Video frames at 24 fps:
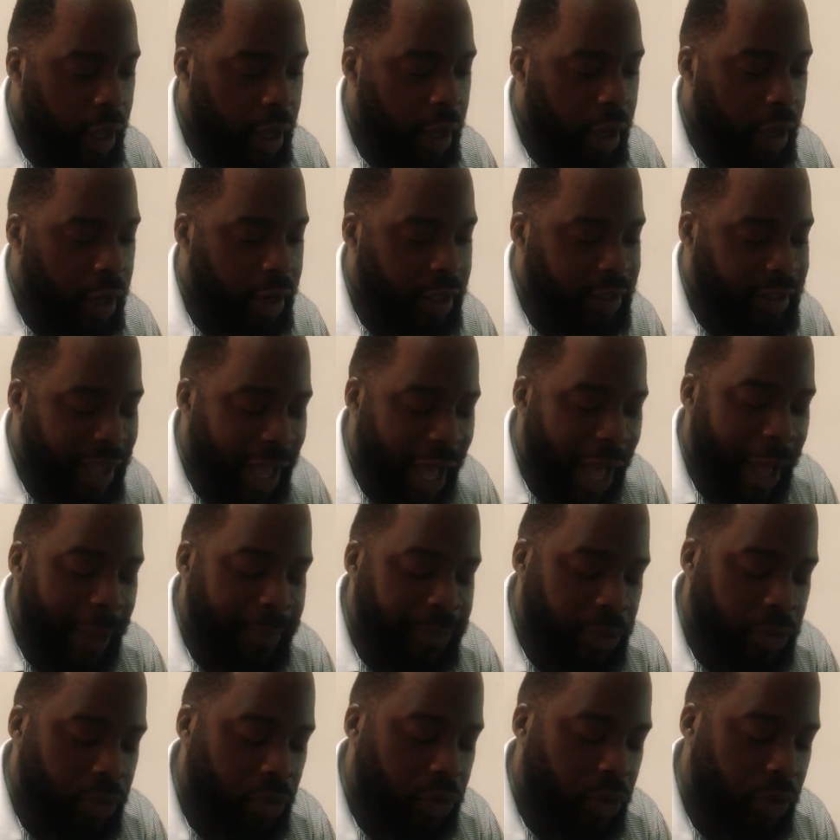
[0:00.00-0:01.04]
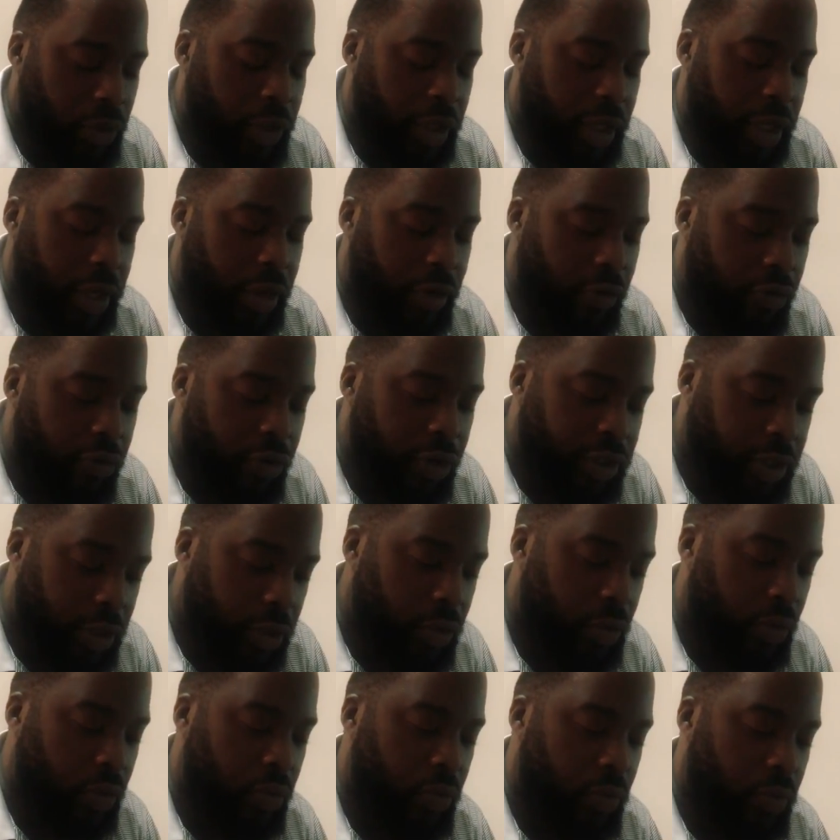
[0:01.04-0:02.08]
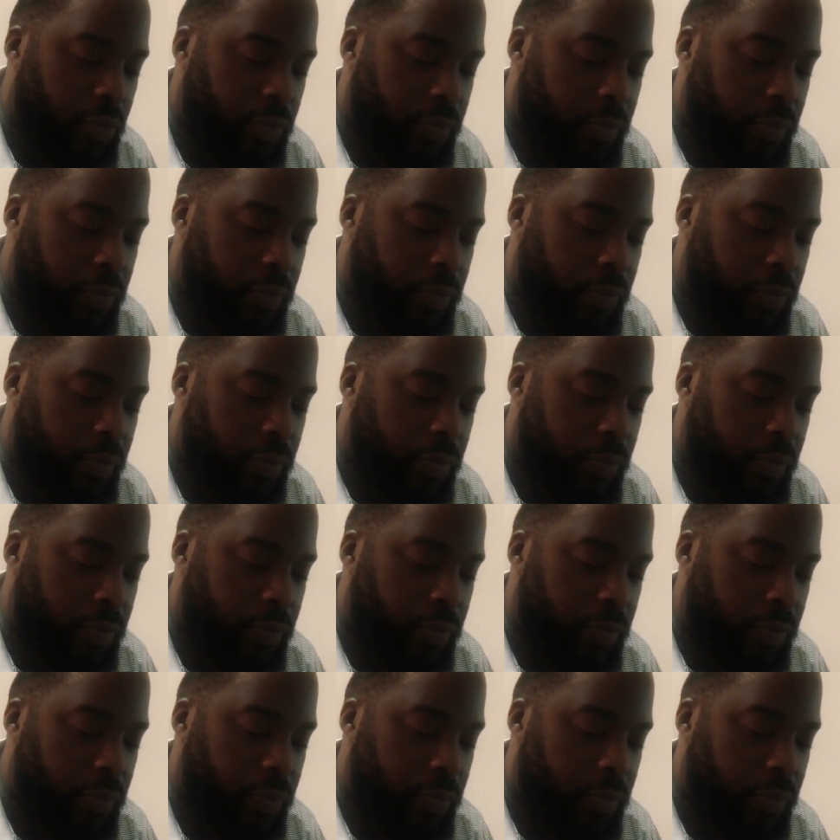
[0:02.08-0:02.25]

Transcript: It is absolutely critical